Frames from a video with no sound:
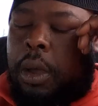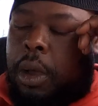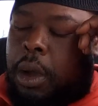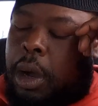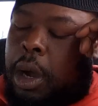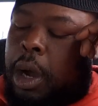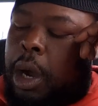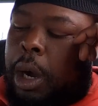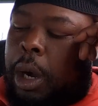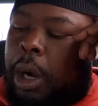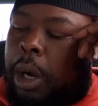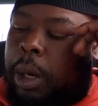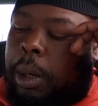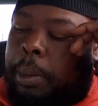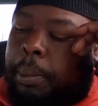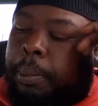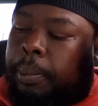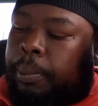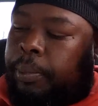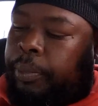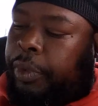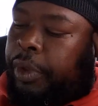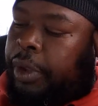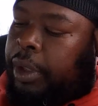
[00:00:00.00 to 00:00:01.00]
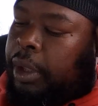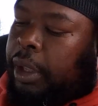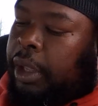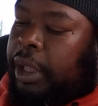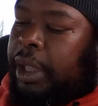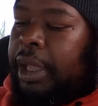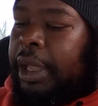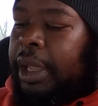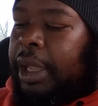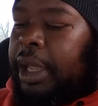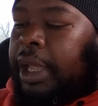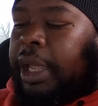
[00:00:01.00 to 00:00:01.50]
And
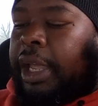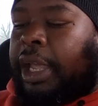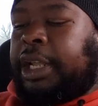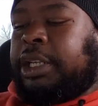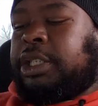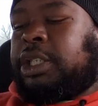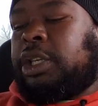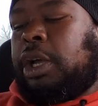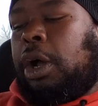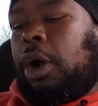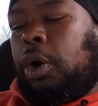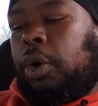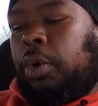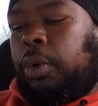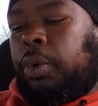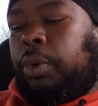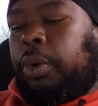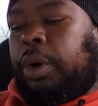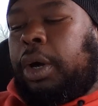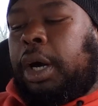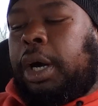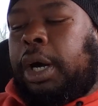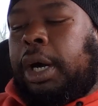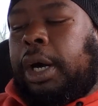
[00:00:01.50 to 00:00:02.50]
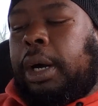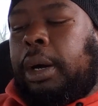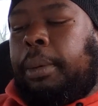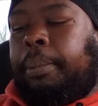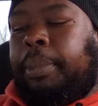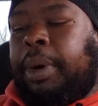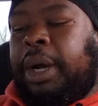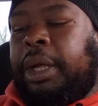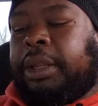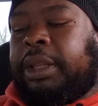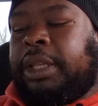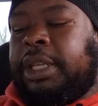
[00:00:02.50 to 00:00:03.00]
so
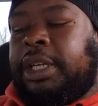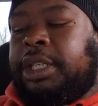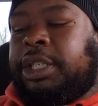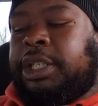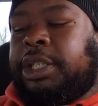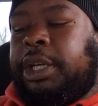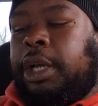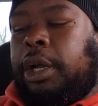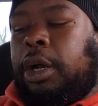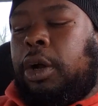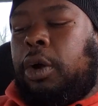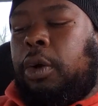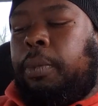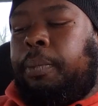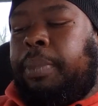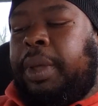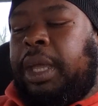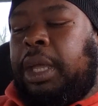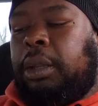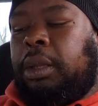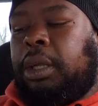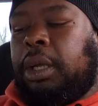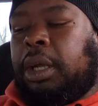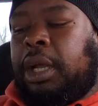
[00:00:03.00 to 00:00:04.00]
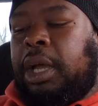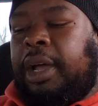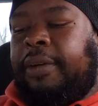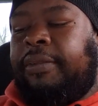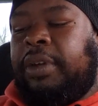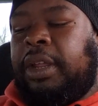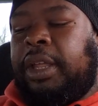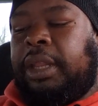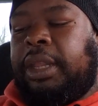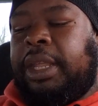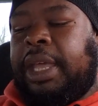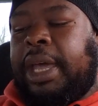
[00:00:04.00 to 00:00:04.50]
but this shall be the
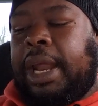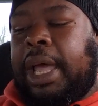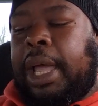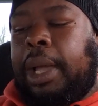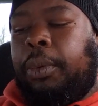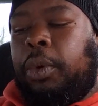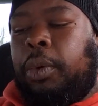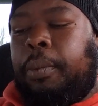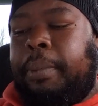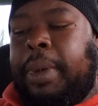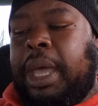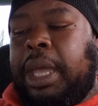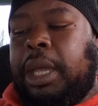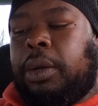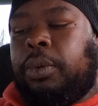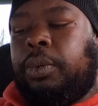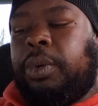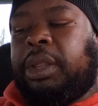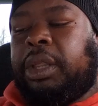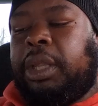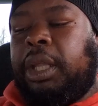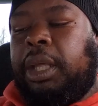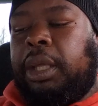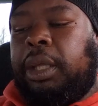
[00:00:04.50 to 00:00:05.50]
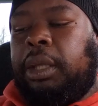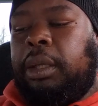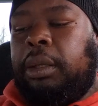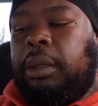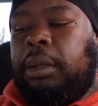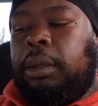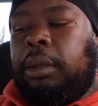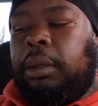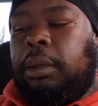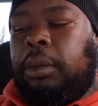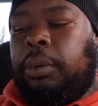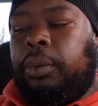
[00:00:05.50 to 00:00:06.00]
covenant that I will make with thee,
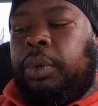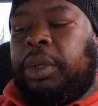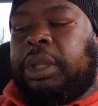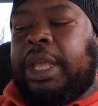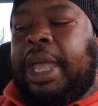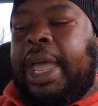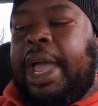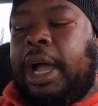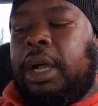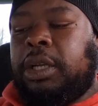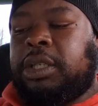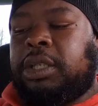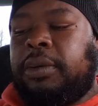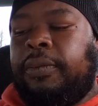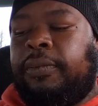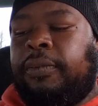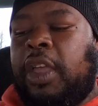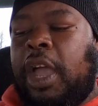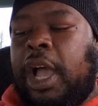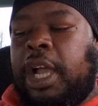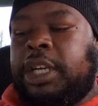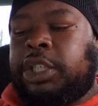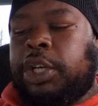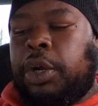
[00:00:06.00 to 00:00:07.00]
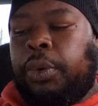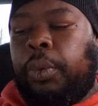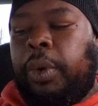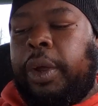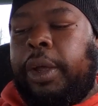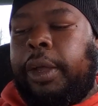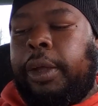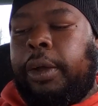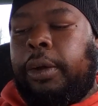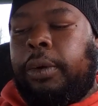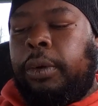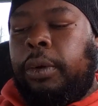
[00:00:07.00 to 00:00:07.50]
with the house of
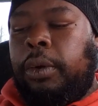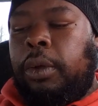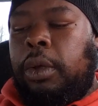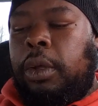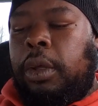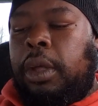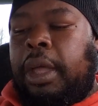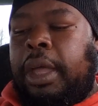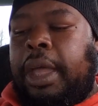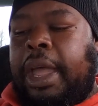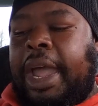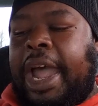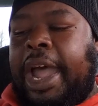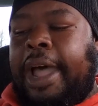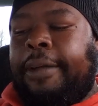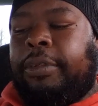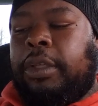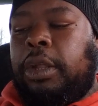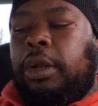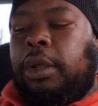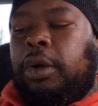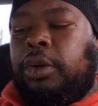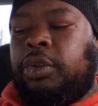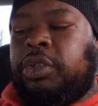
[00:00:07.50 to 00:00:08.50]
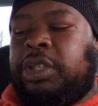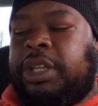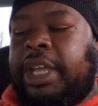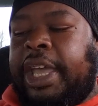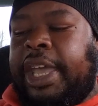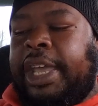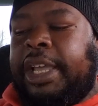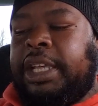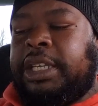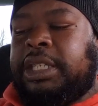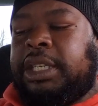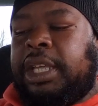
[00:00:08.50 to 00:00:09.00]
Yahshar'al. After those
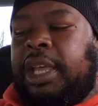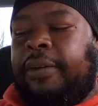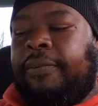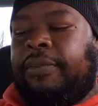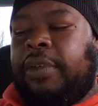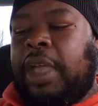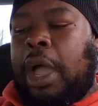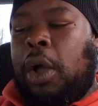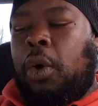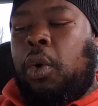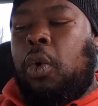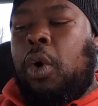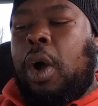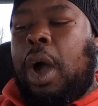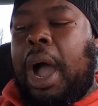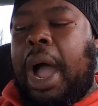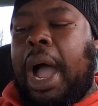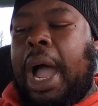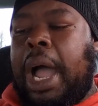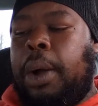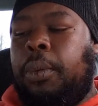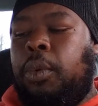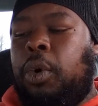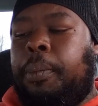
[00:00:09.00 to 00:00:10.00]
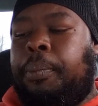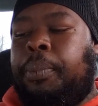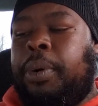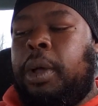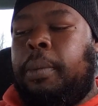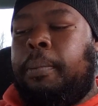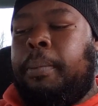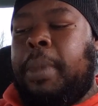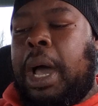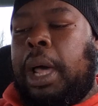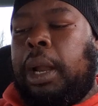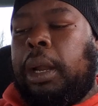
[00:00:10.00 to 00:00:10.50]
days, saith Yahuwah, I will
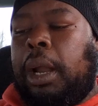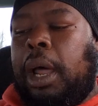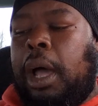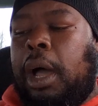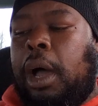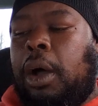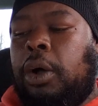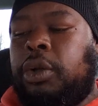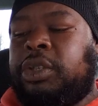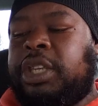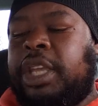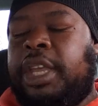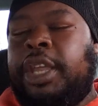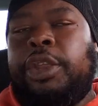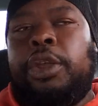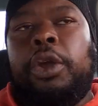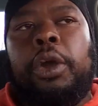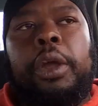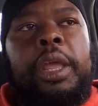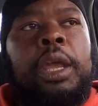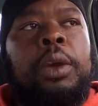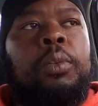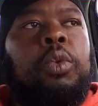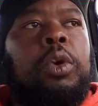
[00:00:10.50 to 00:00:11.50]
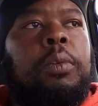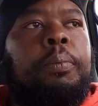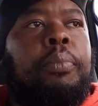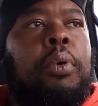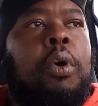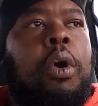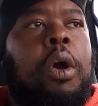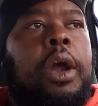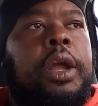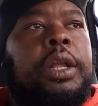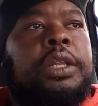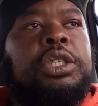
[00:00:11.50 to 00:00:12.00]
put my laws in your inward
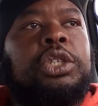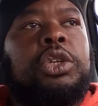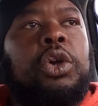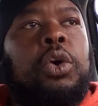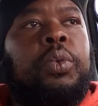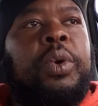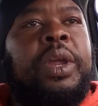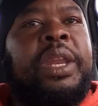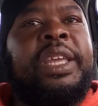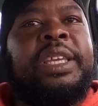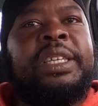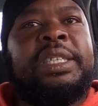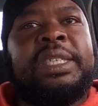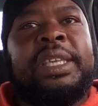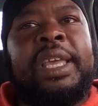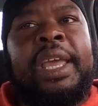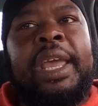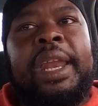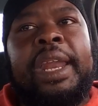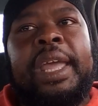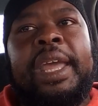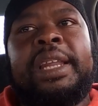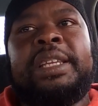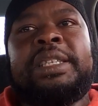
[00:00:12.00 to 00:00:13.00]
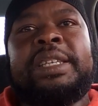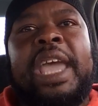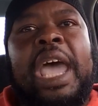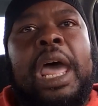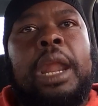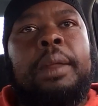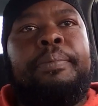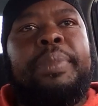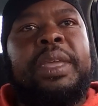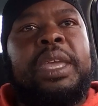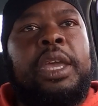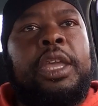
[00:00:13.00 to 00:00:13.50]
parts. So when he's saying that, it's
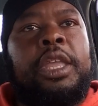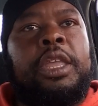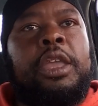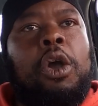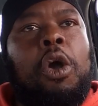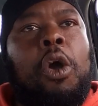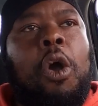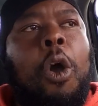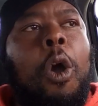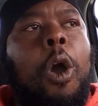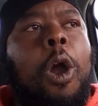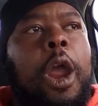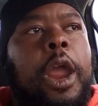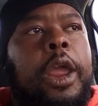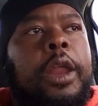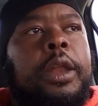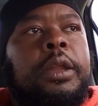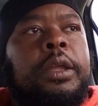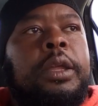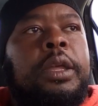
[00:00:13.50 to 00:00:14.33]
got to be in your heart.